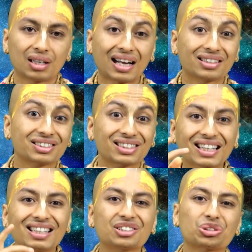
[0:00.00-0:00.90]
And
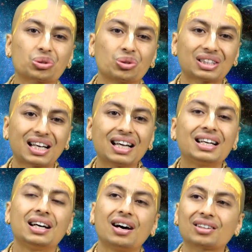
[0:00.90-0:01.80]
second Srota,
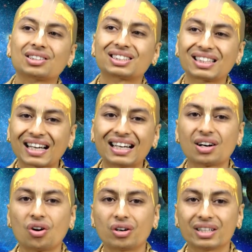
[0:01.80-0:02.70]
or the second
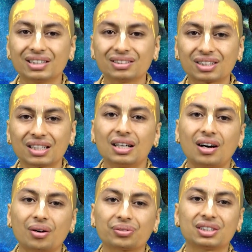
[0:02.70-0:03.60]
audience
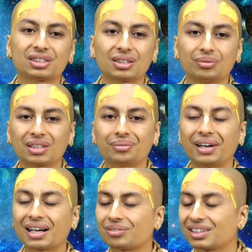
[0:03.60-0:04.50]
of the Srimad
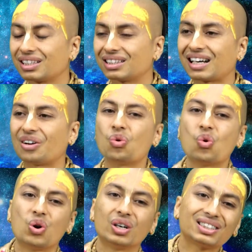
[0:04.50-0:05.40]
Bhagavad Gita,
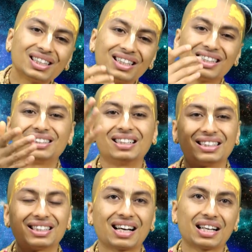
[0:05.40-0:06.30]
was
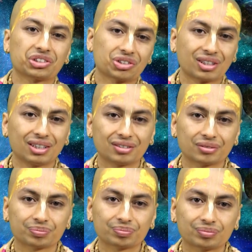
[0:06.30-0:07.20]
Dhritarashtra.
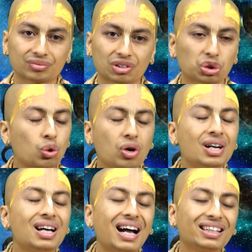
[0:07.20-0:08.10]
So,
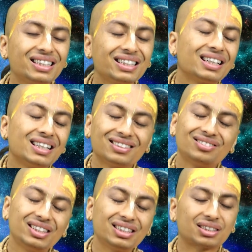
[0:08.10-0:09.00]
I think
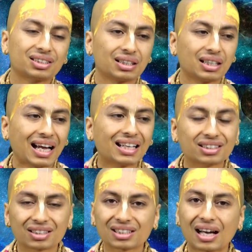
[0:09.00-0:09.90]
this
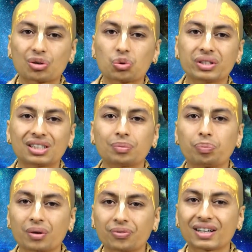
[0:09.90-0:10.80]
answers our question
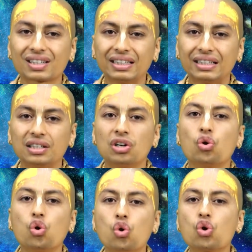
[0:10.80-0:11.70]
perfectly.
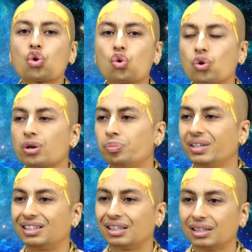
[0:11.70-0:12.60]
Who could
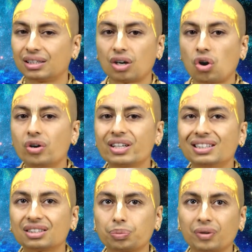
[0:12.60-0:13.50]
be the
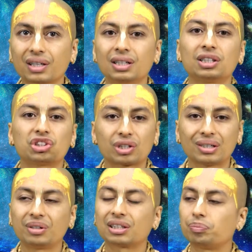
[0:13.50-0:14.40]
audience for
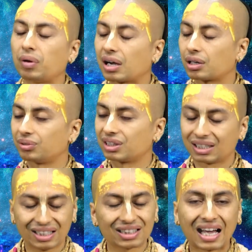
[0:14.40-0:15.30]
Srimad
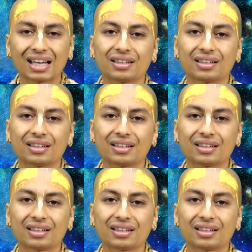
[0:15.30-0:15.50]
Bhagavad Gita?